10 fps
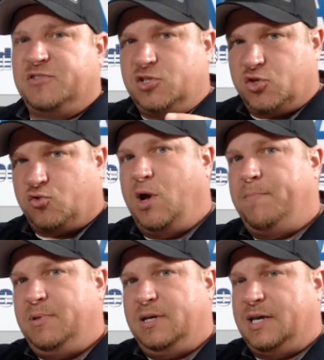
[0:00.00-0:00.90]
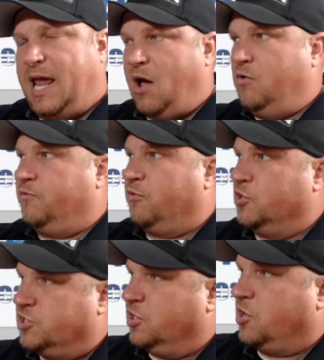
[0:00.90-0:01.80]
Stripped down
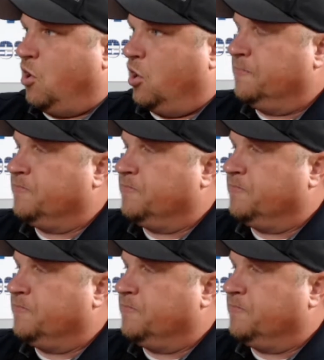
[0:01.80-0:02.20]
version of the car.